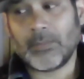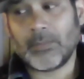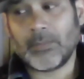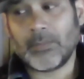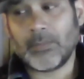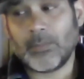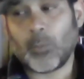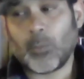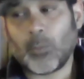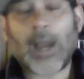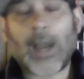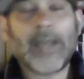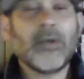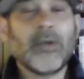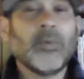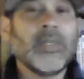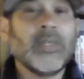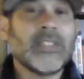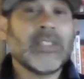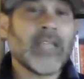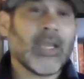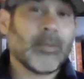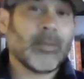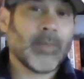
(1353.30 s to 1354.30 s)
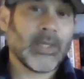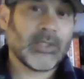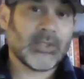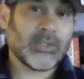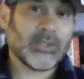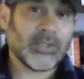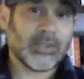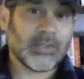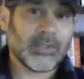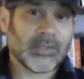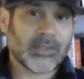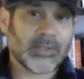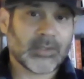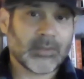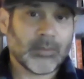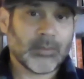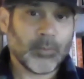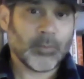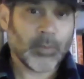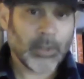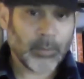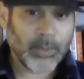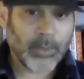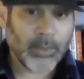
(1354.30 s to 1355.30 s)
why do we take pitches?
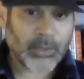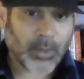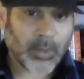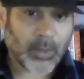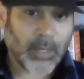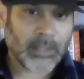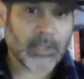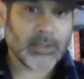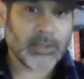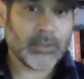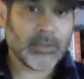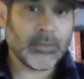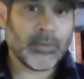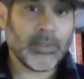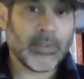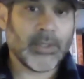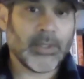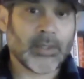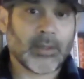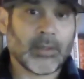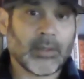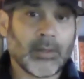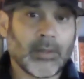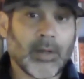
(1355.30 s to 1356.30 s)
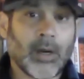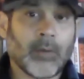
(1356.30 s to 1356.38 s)
What are we trying to do here?